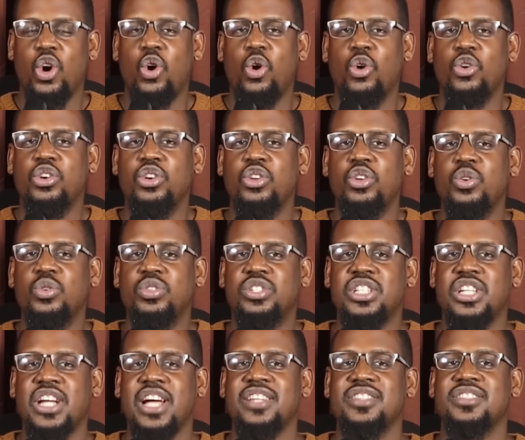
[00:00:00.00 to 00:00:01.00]
Or do you
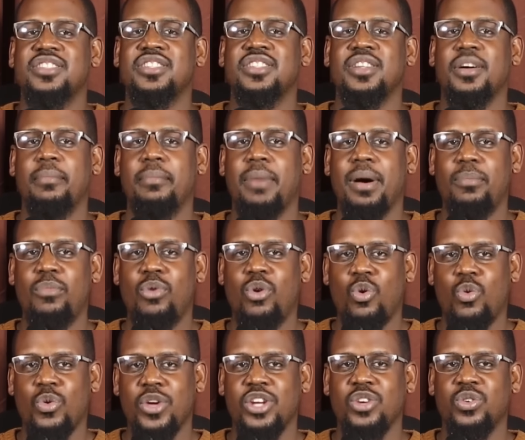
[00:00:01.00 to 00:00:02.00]
trust Babu
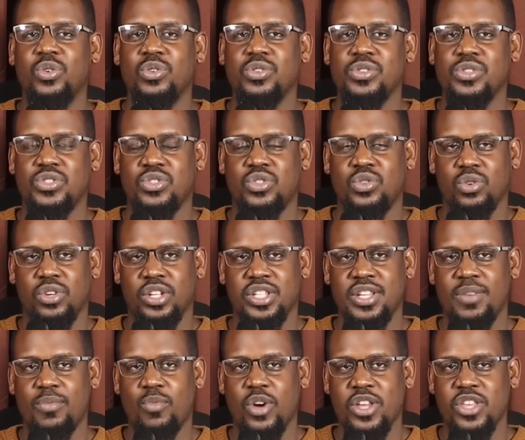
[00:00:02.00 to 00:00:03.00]
Owino / Tim